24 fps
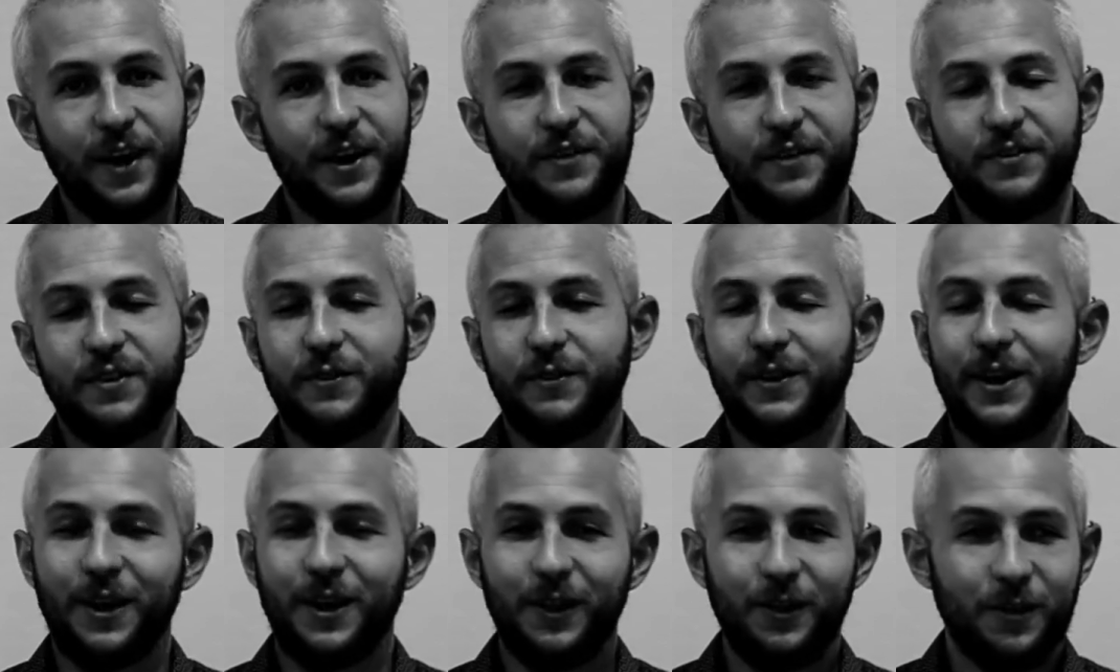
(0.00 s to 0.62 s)
I've never
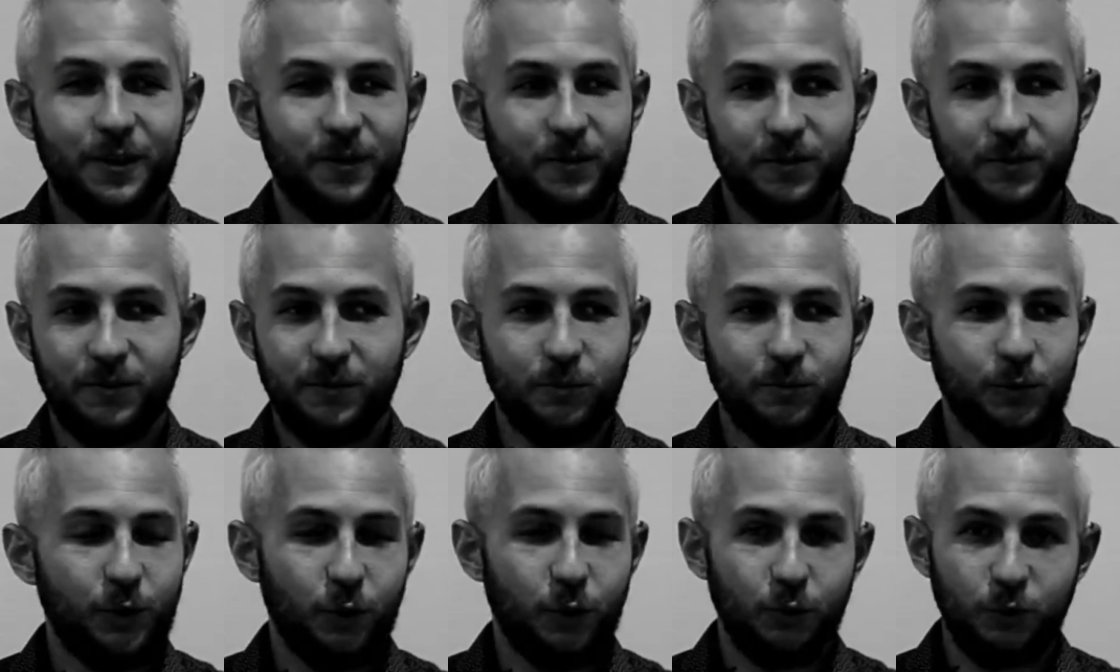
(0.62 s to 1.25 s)
had a lot
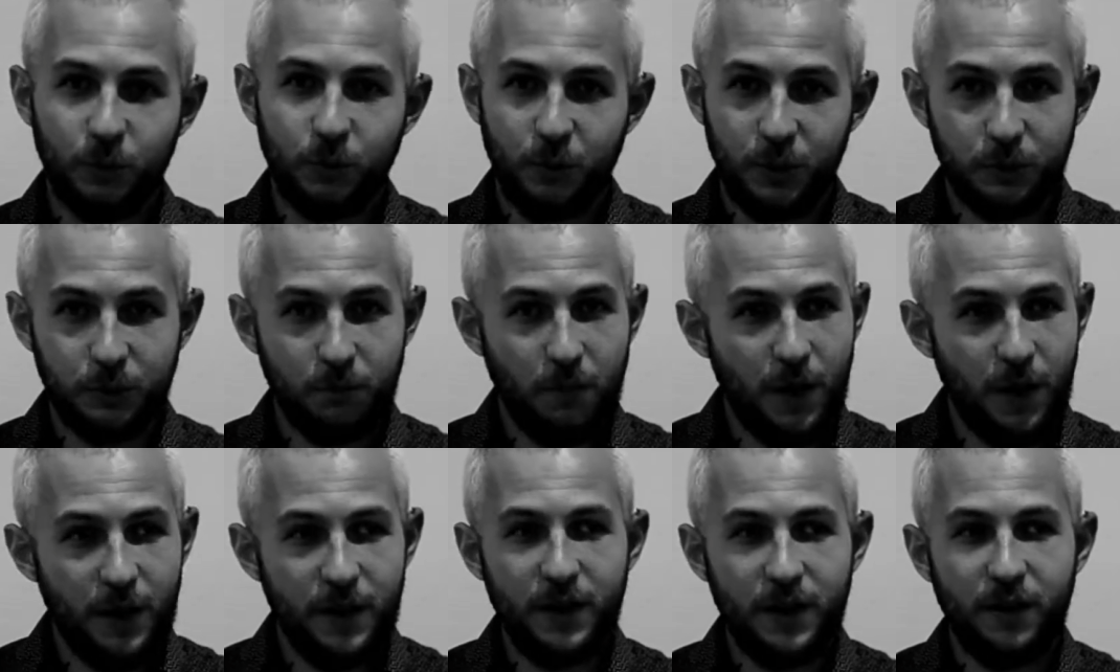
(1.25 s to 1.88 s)
of, too much
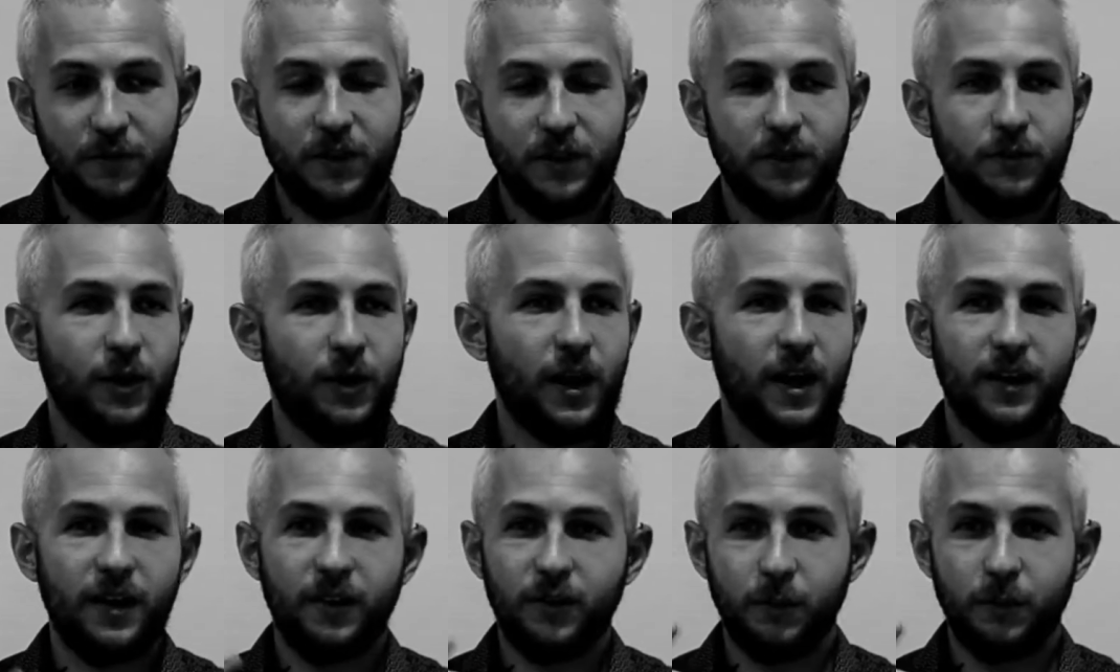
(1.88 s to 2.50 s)
money. I've never
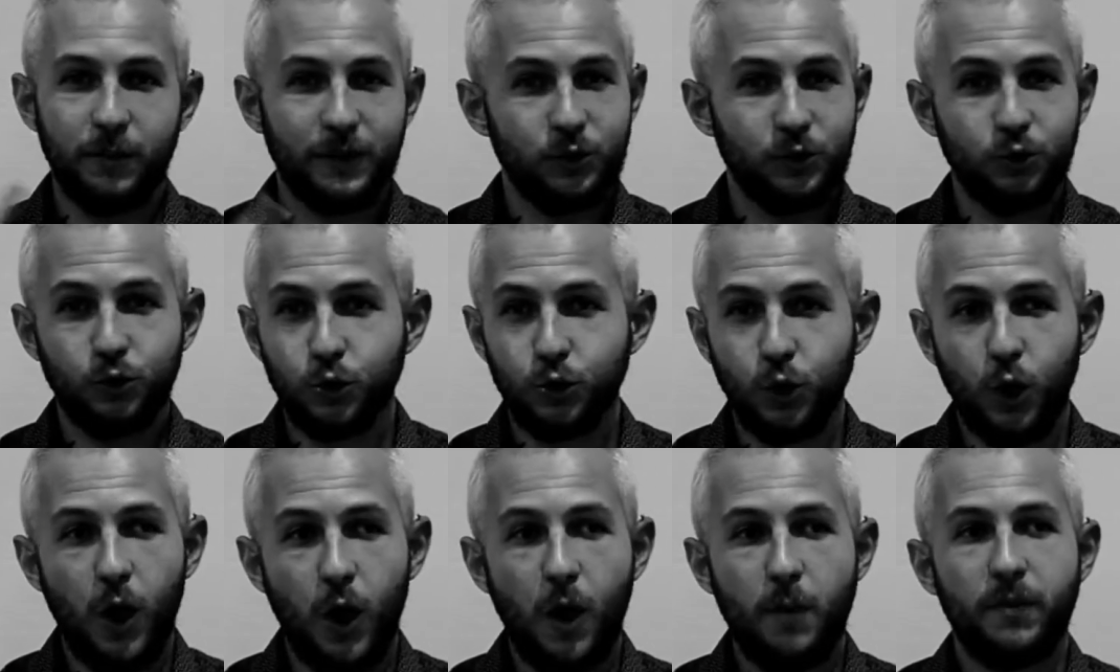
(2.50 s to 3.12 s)
had the best
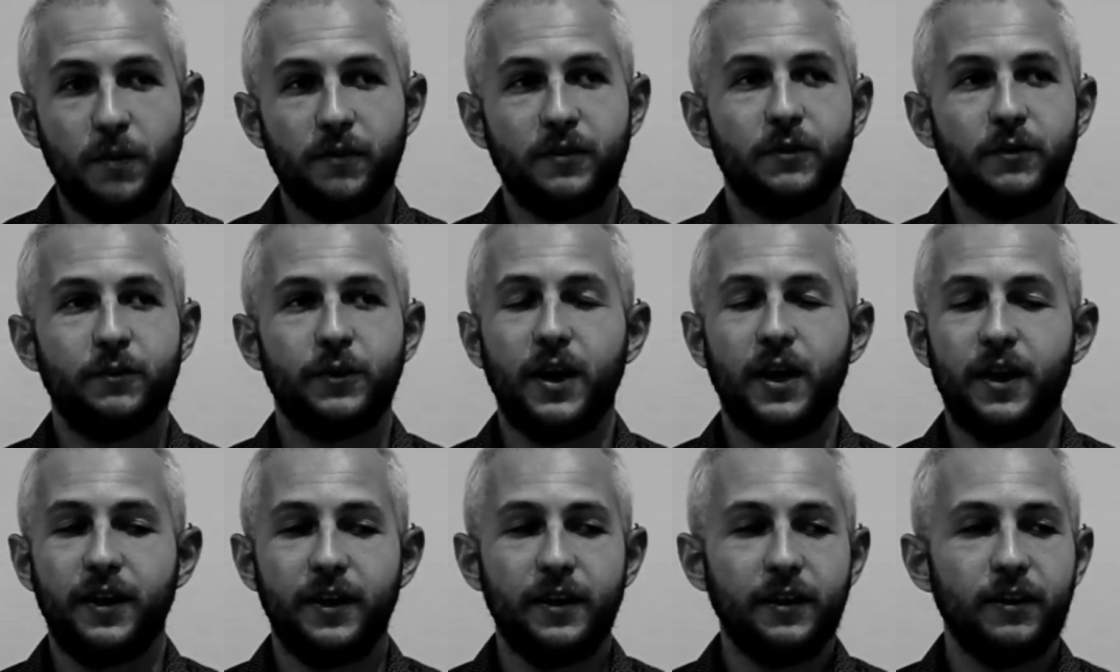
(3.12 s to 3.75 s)
job. I've never
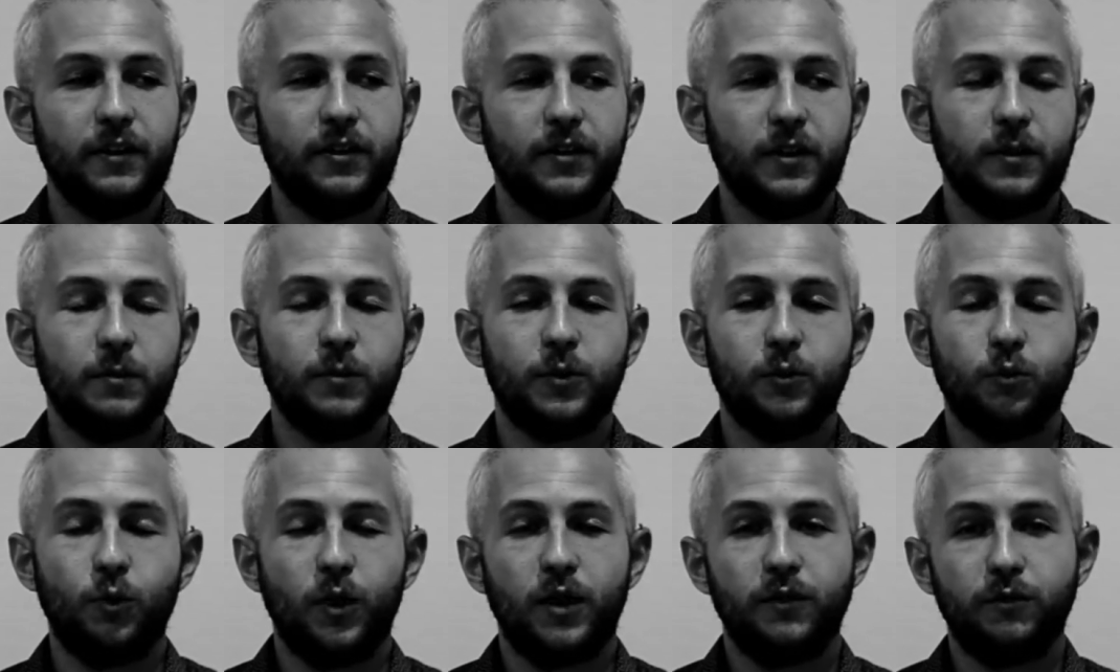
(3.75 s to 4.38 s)
had anything. But
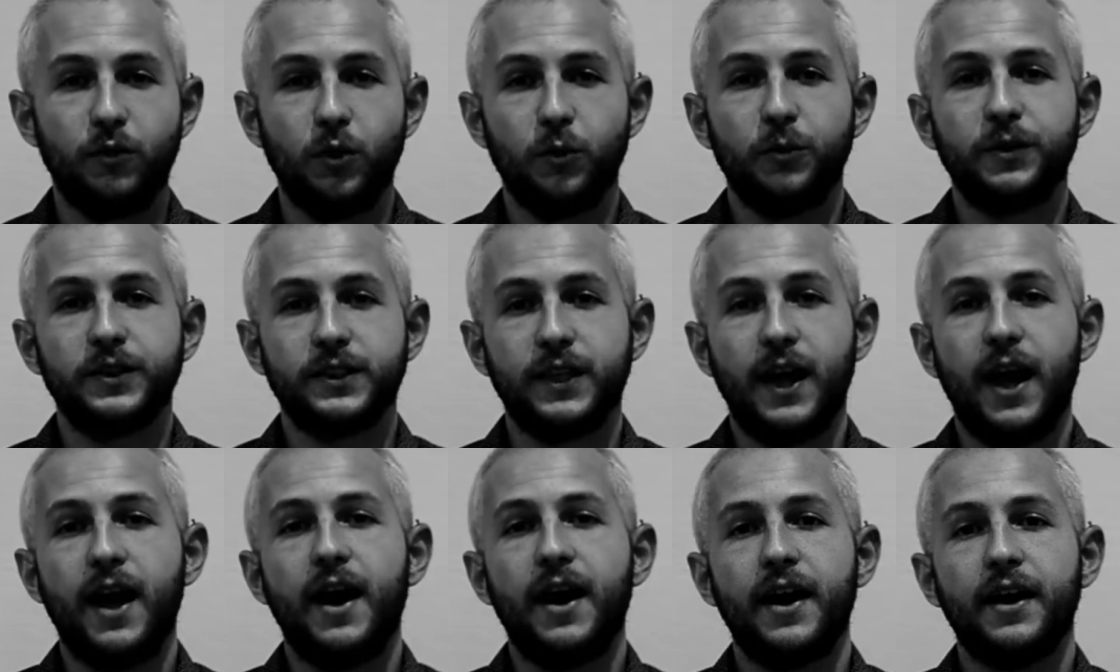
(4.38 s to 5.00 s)
what I've always
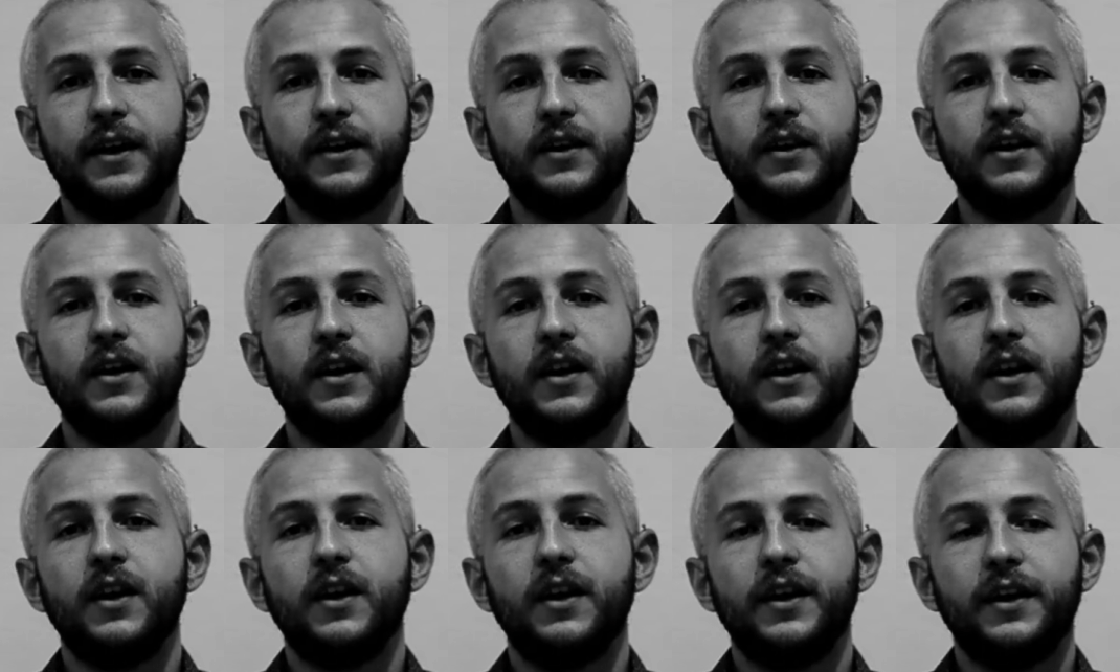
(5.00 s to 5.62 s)
had
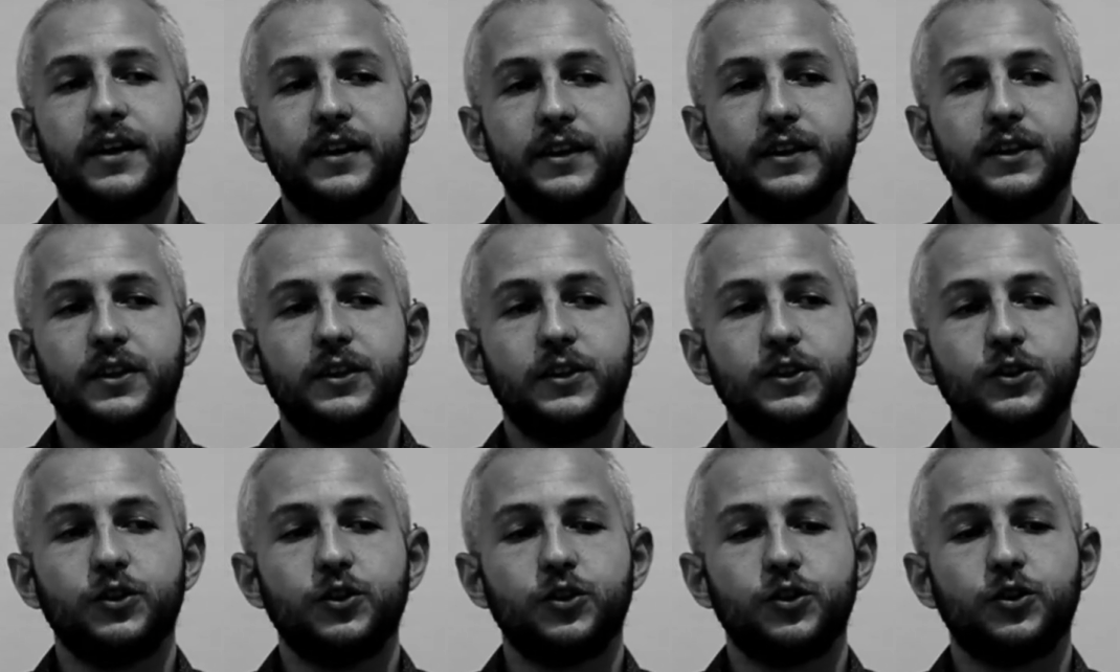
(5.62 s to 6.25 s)

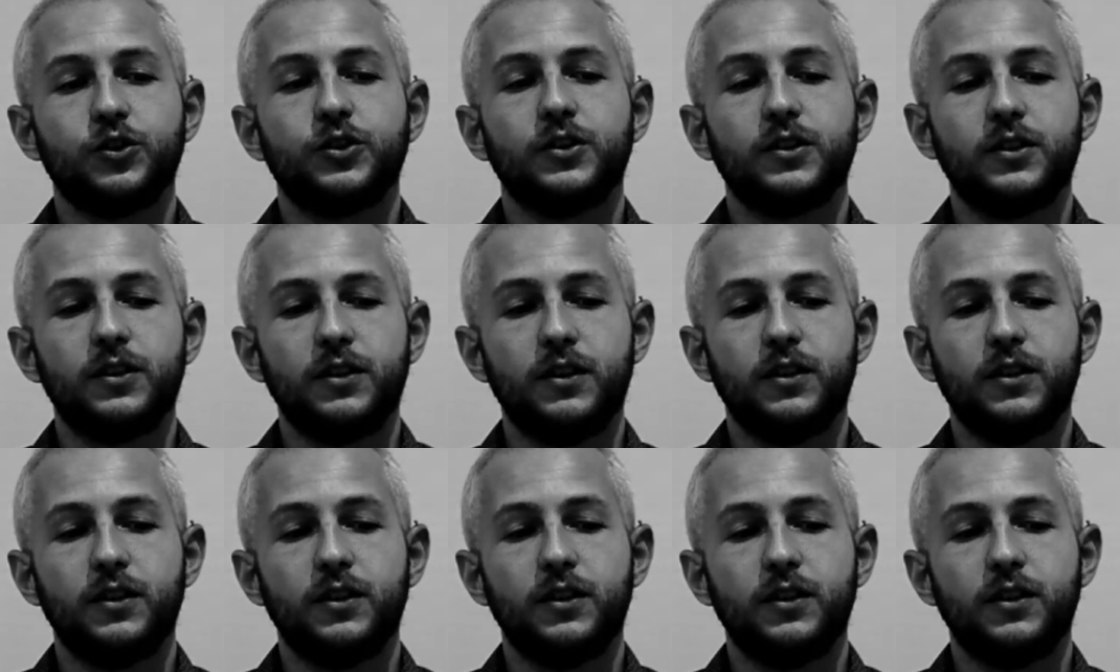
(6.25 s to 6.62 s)
is